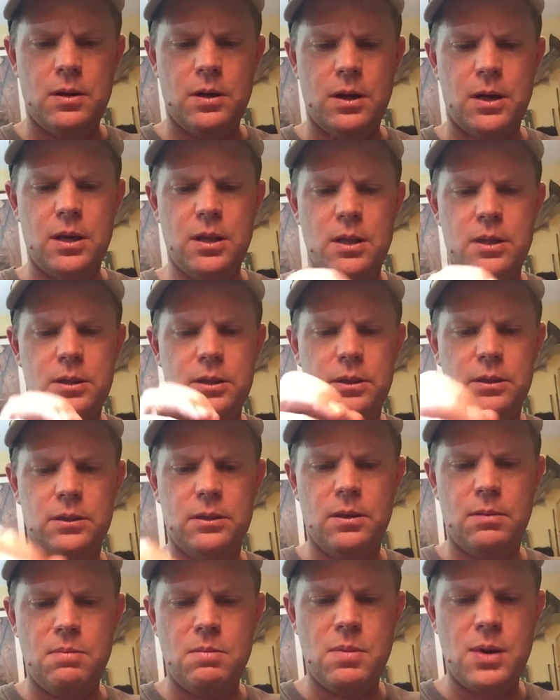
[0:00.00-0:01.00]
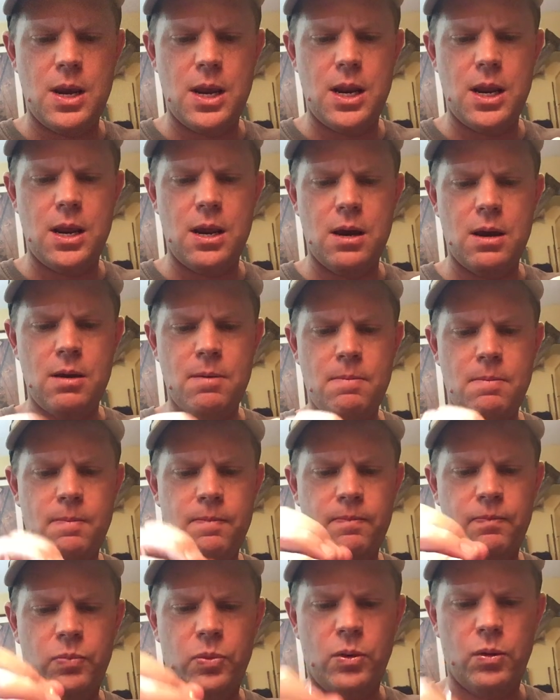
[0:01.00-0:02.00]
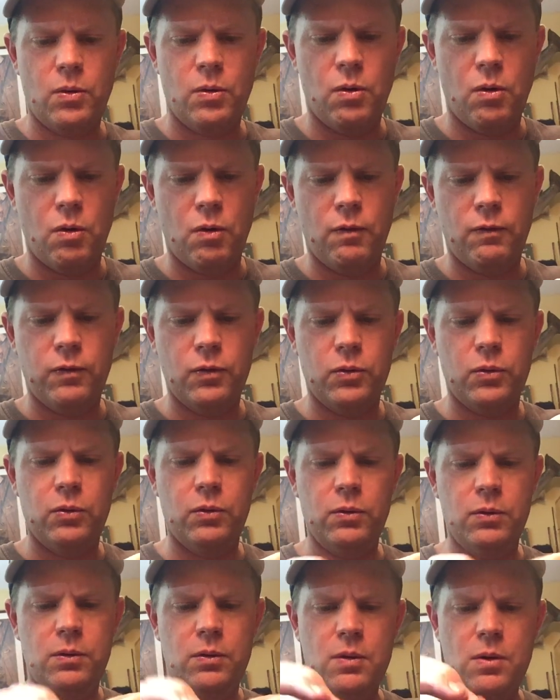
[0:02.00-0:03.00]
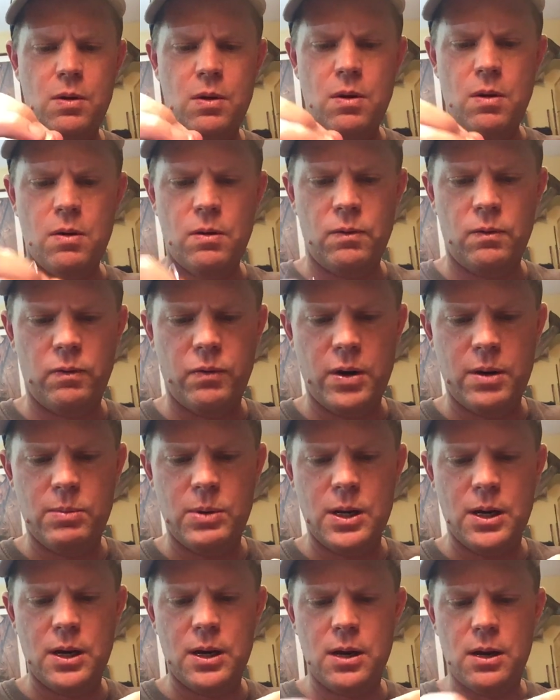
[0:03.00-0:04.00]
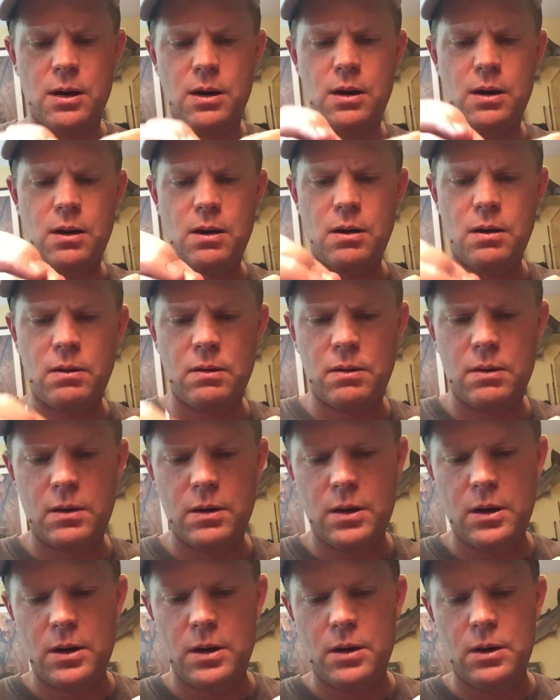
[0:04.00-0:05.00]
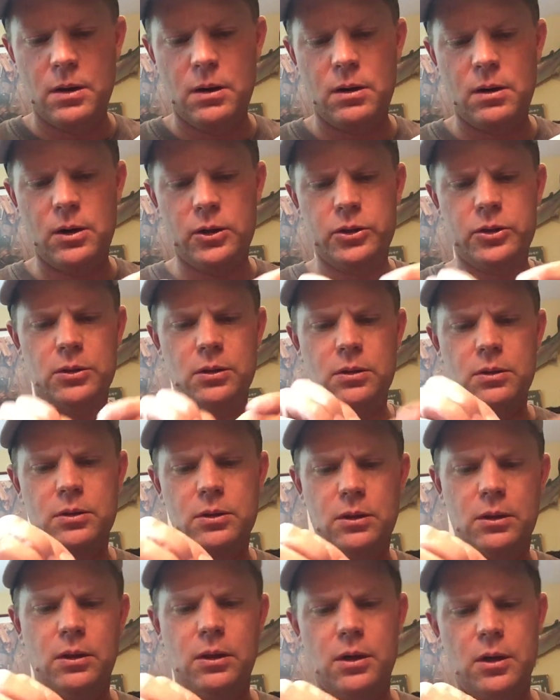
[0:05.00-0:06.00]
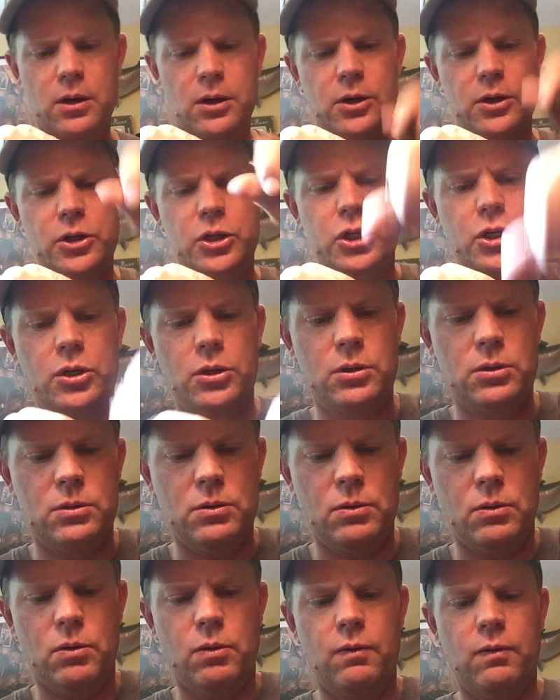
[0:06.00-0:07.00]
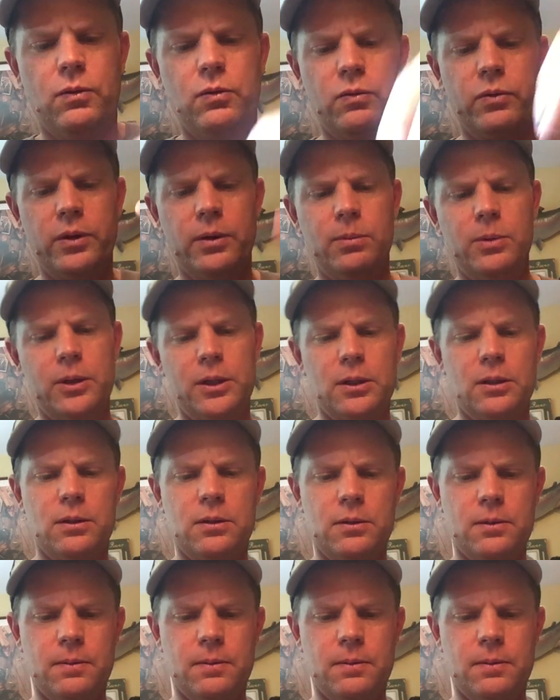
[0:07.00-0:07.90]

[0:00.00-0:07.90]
Again, this is a medium oval ribbing here. You could also use a large oval ribbing.